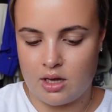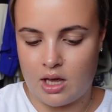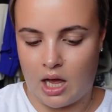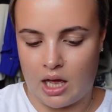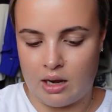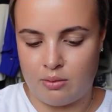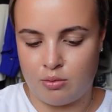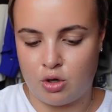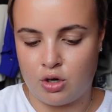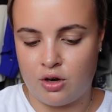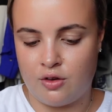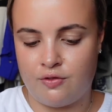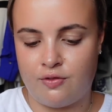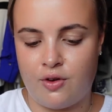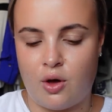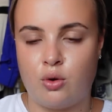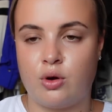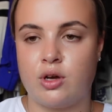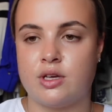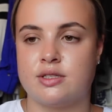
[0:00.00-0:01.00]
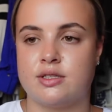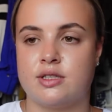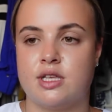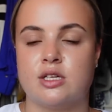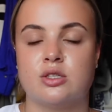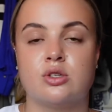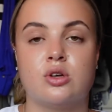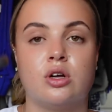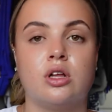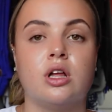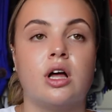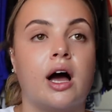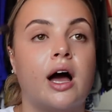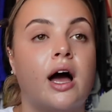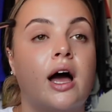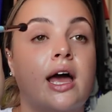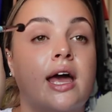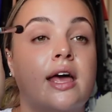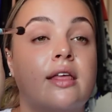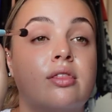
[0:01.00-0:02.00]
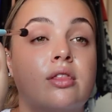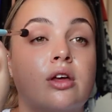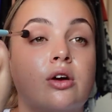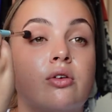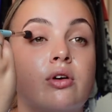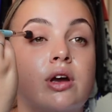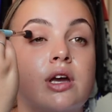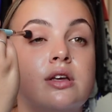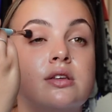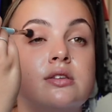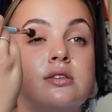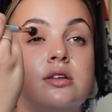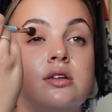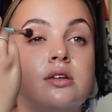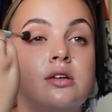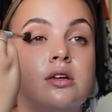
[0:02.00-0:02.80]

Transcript: And I'm going to focus this colour in the crease.